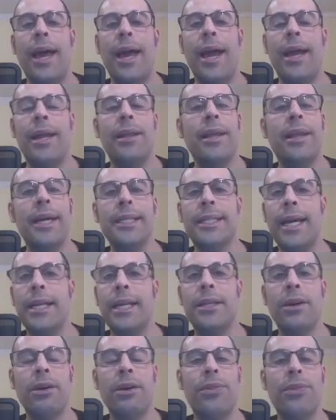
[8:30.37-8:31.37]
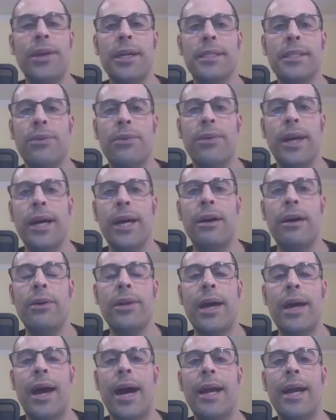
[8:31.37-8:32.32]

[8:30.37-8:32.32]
and unless they turn things around,